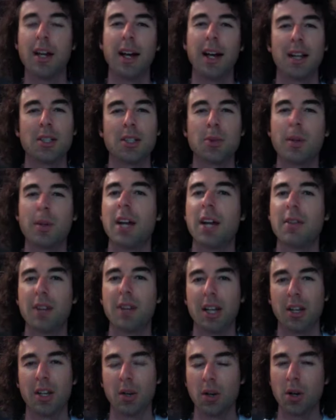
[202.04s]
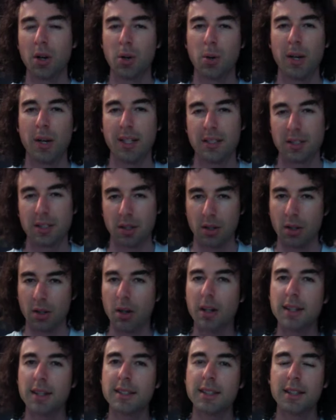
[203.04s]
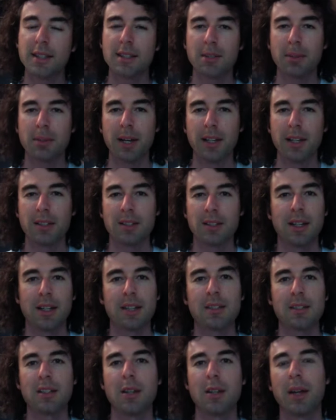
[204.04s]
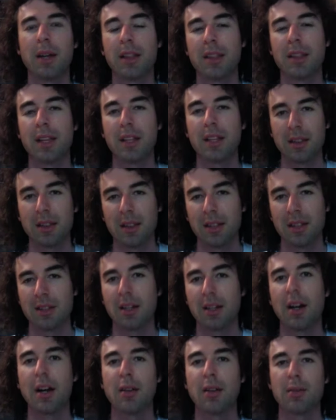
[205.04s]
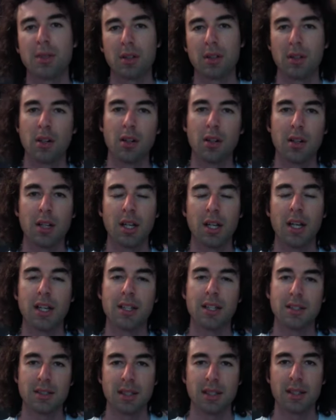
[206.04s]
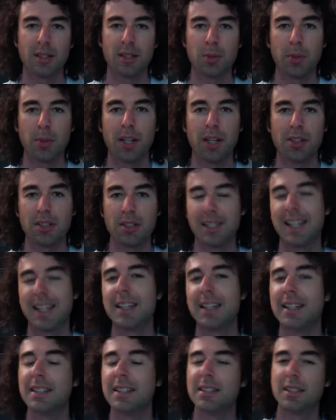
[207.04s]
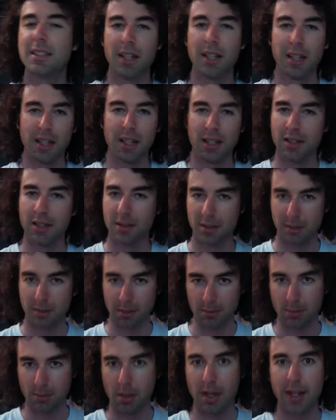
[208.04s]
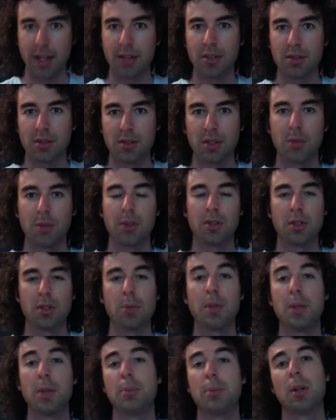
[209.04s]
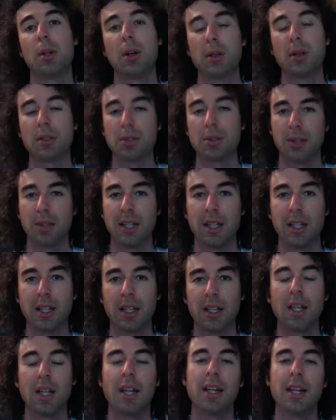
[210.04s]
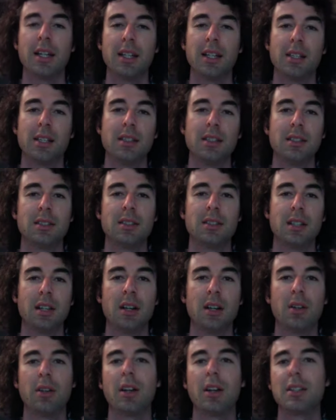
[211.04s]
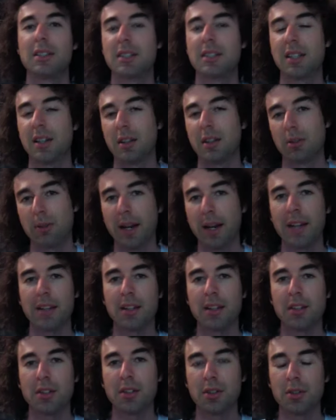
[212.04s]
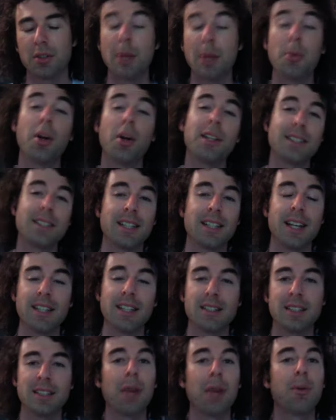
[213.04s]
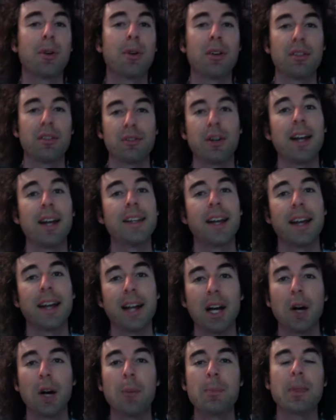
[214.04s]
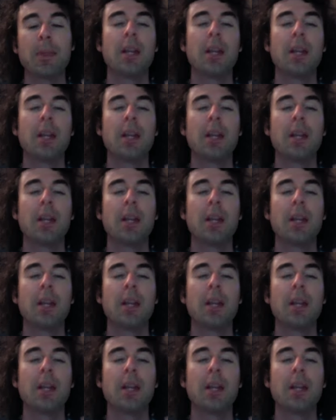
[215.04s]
I actually want to have not quite as long a sales page as last time. I think the time for long sales pages, at least in my industry with so many bloggers reading it, is not necessarily the right thing to do. I'm going to test that. We're going to find that out.